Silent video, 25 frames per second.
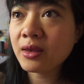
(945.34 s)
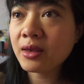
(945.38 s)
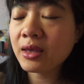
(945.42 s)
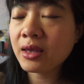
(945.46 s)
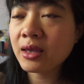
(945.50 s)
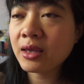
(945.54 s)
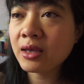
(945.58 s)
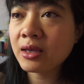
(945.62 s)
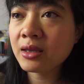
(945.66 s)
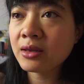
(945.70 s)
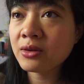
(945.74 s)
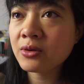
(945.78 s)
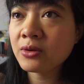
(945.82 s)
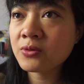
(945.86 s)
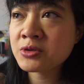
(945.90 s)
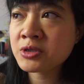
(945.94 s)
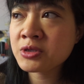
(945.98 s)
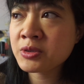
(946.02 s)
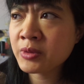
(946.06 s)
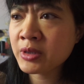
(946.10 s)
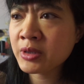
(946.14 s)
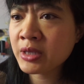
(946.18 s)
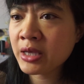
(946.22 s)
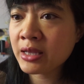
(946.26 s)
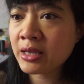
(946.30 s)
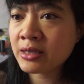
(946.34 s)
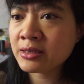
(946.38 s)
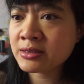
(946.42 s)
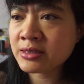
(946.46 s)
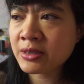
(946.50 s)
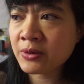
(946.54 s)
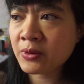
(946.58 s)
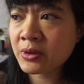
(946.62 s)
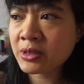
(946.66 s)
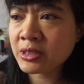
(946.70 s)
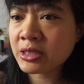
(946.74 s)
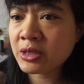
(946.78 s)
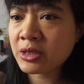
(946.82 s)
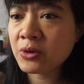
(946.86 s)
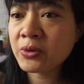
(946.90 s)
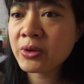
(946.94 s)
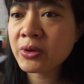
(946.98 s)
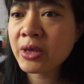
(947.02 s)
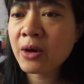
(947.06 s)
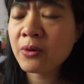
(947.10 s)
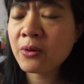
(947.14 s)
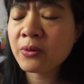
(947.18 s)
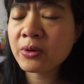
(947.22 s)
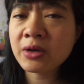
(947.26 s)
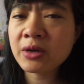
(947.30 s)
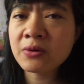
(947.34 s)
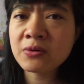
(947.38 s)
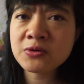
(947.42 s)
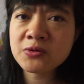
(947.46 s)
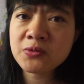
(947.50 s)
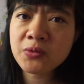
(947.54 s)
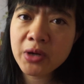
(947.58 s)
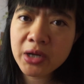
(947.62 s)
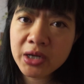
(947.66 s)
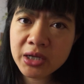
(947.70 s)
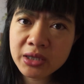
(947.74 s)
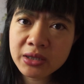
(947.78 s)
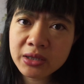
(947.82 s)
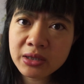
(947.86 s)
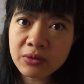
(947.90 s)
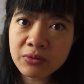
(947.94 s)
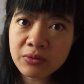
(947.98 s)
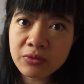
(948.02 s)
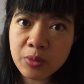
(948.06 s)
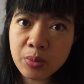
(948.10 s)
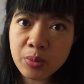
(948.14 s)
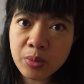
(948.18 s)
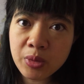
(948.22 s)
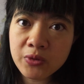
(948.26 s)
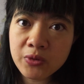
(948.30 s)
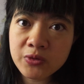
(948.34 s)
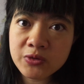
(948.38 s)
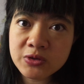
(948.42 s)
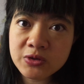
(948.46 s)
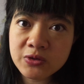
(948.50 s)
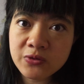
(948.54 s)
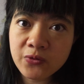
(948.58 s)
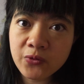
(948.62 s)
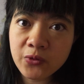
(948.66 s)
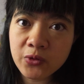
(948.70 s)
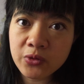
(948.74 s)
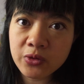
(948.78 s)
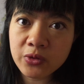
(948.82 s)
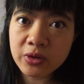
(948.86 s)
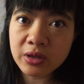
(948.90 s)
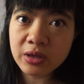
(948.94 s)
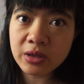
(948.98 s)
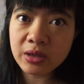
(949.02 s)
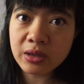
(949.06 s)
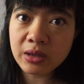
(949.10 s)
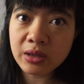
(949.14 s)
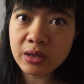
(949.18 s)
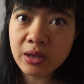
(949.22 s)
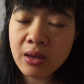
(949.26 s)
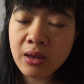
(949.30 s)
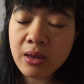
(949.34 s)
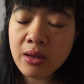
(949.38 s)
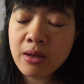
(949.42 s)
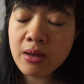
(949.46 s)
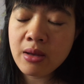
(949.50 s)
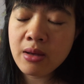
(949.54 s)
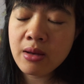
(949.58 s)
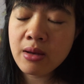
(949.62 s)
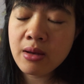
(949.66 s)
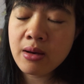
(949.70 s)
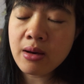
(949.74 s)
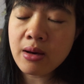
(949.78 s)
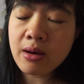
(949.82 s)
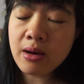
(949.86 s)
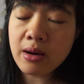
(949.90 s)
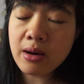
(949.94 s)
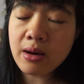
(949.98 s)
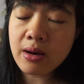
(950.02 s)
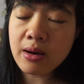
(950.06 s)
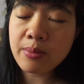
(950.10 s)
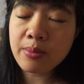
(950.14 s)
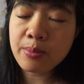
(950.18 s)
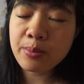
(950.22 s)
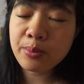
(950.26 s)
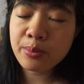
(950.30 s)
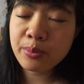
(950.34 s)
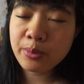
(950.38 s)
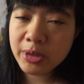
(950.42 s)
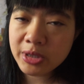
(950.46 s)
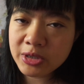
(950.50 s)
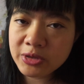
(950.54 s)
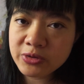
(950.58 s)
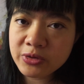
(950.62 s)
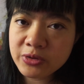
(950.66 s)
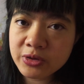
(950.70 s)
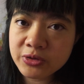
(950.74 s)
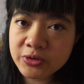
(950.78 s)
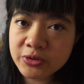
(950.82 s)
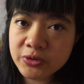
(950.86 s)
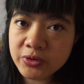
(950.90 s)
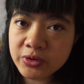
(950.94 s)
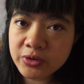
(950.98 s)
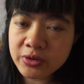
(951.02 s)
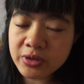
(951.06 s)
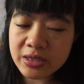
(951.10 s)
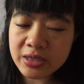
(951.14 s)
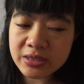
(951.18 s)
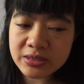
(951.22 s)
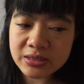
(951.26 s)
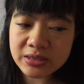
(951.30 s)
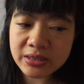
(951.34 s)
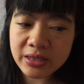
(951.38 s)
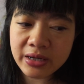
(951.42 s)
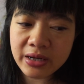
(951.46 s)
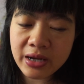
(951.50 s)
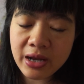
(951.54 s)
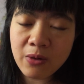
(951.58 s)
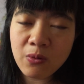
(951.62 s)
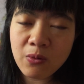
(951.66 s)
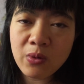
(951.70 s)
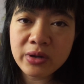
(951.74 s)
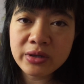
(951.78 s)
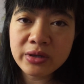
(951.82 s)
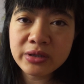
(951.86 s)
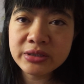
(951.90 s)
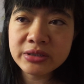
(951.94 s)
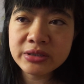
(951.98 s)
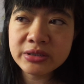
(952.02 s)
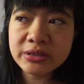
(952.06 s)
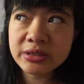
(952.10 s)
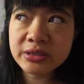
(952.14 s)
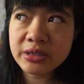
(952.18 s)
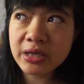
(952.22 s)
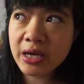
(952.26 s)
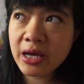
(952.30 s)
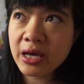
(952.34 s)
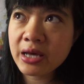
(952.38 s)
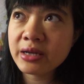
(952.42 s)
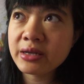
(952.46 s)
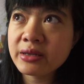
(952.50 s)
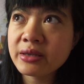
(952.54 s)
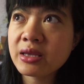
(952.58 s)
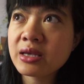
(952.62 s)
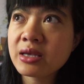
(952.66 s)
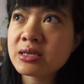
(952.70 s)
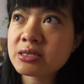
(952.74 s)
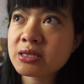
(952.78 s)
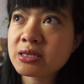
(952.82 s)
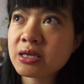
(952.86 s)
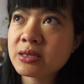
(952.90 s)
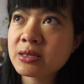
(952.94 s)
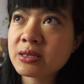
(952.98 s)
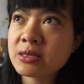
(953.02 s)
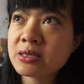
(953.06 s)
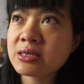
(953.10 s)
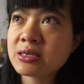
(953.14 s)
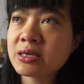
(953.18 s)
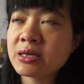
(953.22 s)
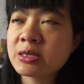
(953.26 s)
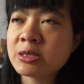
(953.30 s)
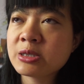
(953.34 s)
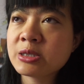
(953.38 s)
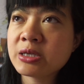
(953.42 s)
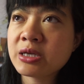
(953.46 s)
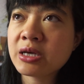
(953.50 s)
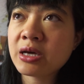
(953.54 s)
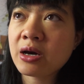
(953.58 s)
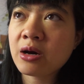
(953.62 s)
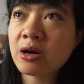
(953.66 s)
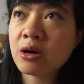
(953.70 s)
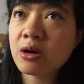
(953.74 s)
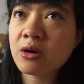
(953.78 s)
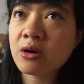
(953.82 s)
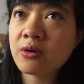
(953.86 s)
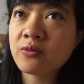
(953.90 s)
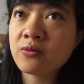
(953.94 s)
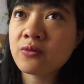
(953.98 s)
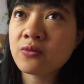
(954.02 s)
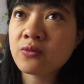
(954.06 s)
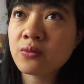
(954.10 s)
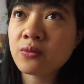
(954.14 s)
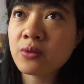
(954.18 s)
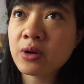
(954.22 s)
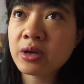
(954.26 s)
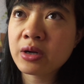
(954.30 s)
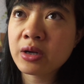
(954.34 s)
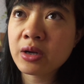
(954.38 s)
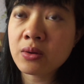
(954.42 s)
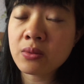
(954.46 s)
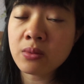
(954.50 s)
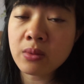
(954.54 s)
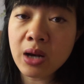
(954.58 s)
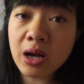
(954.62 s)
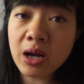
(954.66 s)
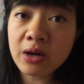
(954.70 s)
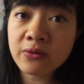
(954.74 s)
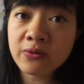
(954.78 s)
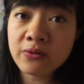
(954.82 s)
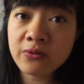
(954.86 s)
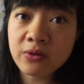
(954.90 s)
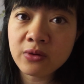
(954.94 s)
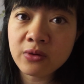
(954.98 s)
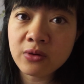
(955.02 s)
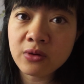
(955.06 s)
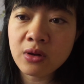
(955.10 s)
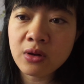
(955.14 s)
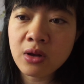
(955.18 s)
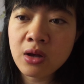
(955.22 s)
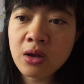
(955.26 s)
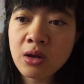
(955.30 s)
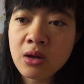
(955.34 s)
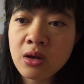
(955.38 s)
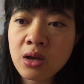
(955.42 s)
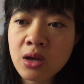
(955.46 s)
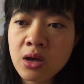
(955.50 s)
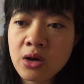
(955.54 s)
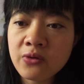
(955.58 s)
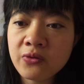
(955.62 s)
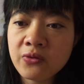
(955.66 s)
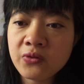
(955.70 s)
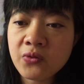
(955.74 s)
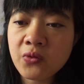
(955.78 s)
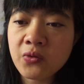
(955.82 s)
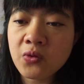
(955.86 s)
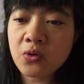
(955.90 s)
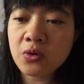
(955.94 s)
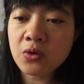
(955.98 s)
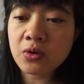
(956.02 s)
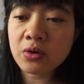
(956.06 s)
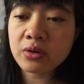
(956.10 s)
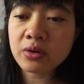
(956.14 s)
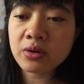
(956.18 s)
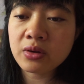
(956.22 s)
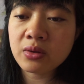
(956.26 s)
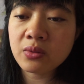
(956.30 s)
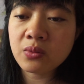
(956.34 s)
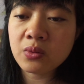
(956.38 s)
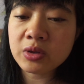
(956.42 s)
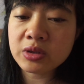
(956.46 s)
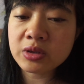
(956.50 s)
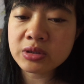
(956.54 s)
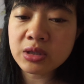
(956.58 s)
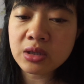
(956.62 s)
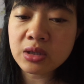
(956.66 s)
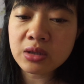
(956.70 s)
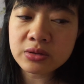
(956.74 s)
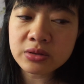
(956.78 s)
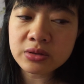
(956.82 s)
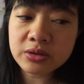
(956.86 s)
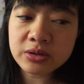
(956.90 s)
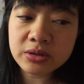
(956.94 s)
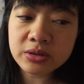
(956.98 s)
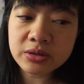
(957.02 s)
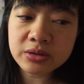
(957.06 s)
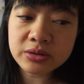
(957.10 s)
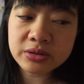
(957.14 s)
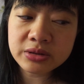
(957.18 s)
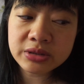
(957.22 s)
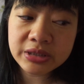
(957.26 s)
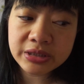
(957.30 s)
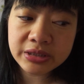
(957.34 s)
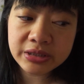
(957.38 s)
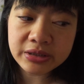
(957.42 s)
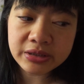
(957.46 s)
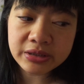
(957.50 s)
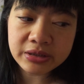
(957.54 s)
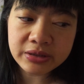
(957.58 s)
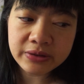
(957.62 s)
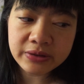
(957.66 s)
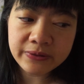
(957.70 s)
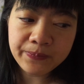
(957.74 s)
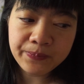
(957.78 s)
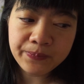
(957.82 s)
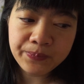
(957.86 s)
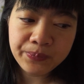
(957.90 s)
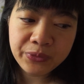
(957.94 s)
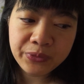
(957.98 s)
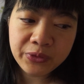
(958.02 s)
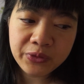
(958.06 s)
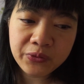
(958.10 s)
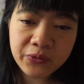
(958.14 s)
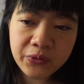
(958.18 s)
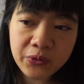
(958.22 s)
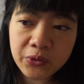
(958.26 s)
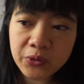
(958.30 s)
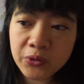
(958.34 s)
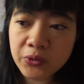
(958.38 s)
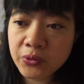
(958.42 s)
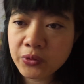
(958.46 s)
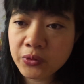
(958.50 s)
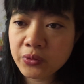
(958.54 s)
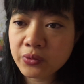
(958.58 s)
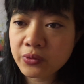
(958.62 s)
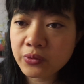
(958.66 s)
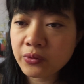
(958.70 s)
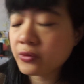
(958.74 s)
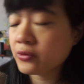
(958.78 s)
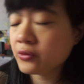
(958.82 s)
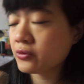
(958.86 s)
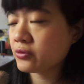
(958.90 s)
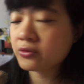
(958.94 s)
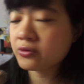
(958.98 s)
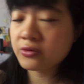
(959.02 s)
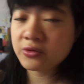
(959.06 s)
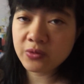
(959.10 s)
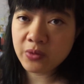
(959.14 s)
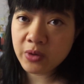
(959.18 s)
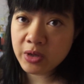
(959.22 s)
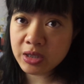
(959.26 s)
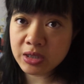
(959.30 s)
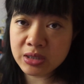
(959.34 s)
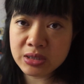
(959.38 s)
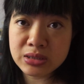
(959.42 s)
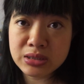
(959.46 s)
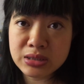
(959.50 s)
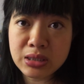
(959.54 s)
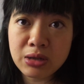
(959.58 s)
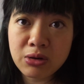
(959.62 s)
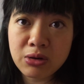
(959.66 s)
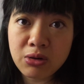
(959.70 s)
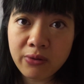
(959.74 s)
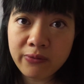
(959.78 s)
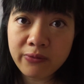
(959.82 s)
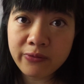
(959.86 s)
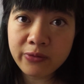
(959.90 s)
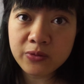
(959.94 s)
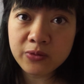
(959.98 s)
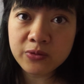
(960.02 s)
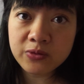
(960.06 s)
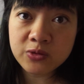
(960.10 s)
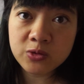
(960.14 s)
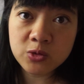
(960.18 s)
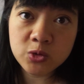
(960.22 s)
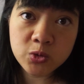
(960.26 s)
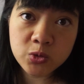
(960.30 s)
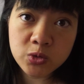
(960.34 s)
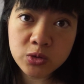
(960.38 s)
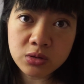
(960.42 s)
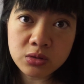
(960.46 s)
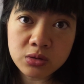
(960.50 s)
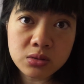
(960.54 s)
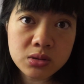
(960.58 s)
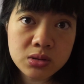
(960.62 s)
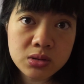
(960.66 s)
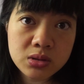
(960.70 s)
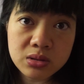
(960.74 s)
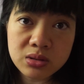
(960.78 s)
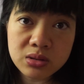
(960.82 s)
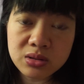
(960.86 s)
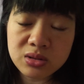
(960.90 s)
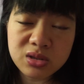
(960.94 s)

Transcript: And there was something else I wanted. Oh yeah, when I was writing down the post for the Patreon doodle last night, I had this idea of running a raffle for the $1 tier so I can send off those doodles and